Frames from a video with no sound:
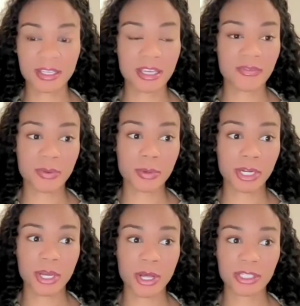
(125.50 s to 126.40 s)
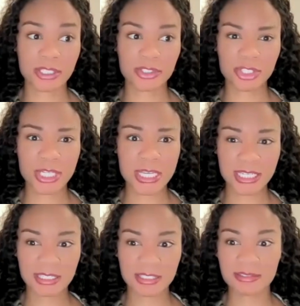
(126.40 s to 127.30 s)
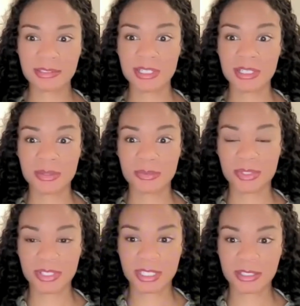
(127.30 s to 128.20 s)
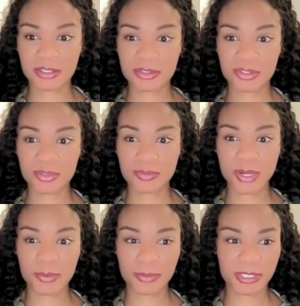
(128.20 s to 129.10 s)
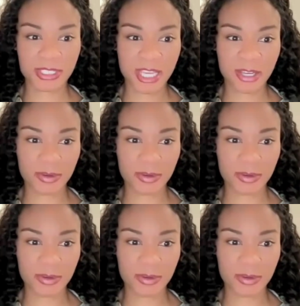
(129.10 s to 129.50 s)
If you want to call it cheating, well, then you should probably take